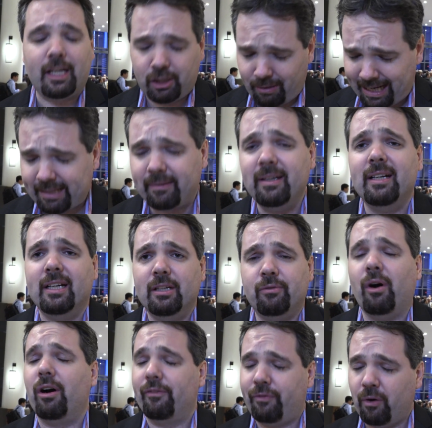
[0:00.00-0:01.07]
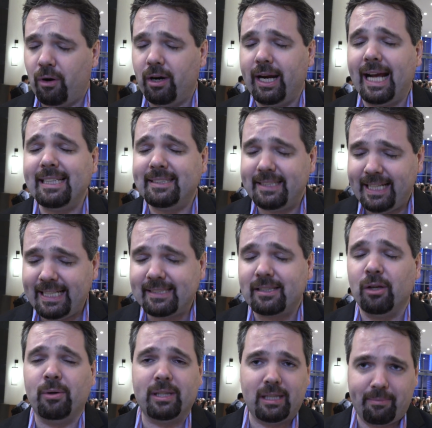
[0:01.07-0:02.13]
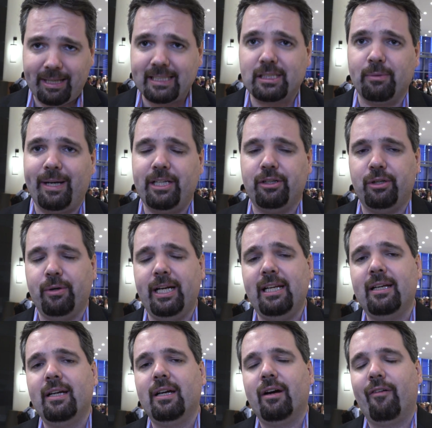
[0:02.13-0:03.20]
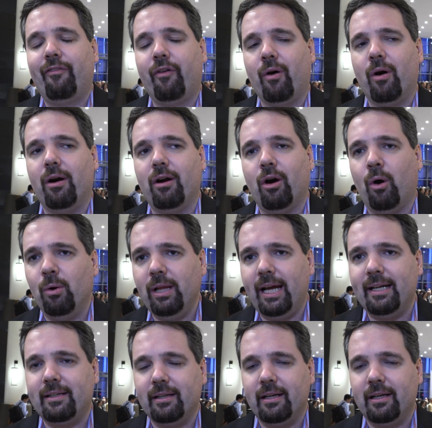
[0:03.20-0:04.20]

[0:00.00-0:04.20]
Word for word: Correct. For, for LCDs, local dimming is the way to do it. For there's, OLED, there's no